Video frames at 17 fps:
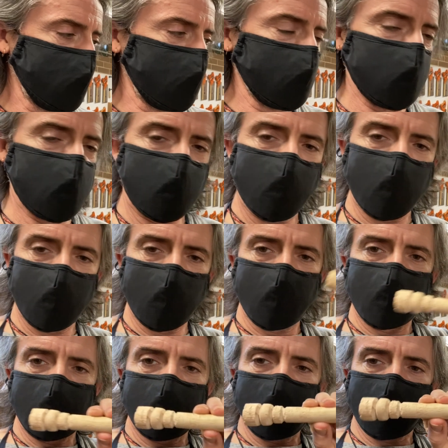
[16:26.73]
He sort
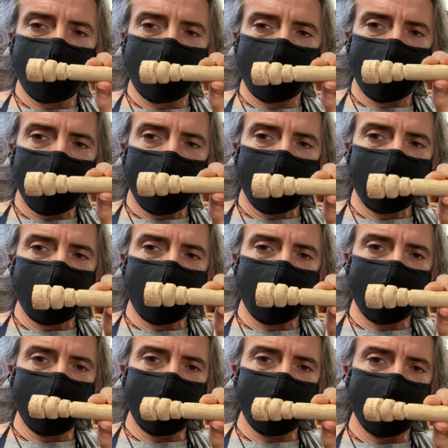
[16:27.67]
of did some practice
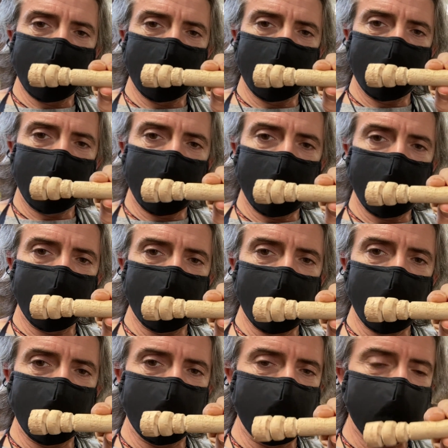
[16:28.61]
for getting
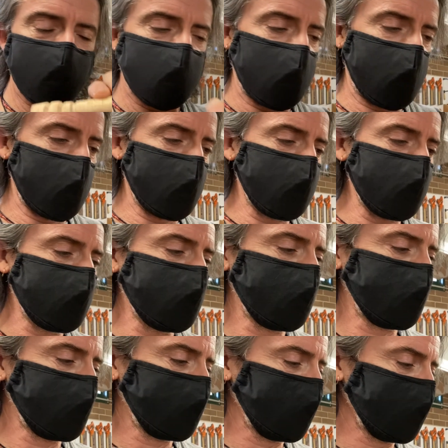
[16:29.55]
ready for his handle
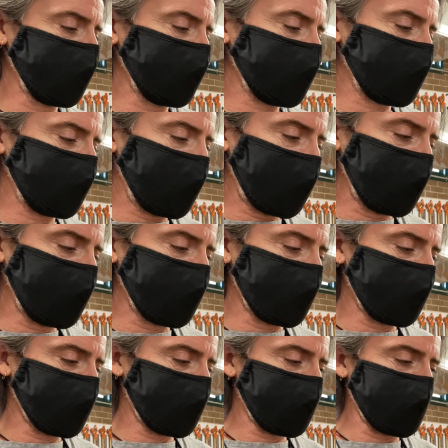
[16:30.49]
of his mallet,
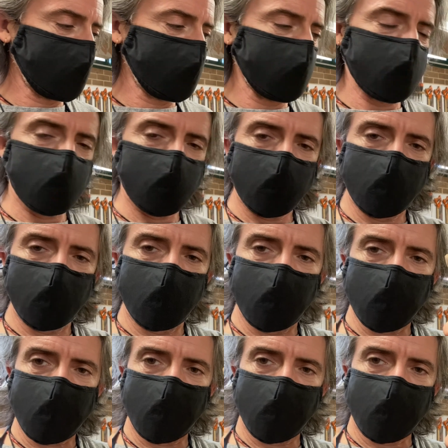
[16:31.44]
so he wants to
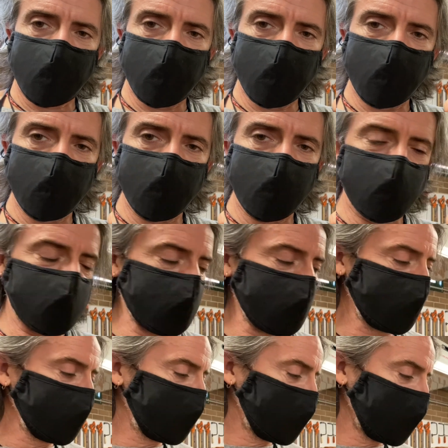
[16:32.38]
actually do this sort of
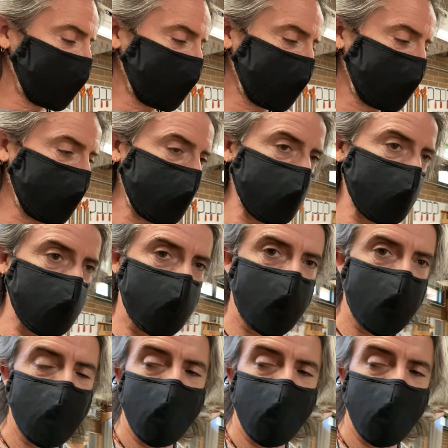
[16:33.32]
a patterning on it.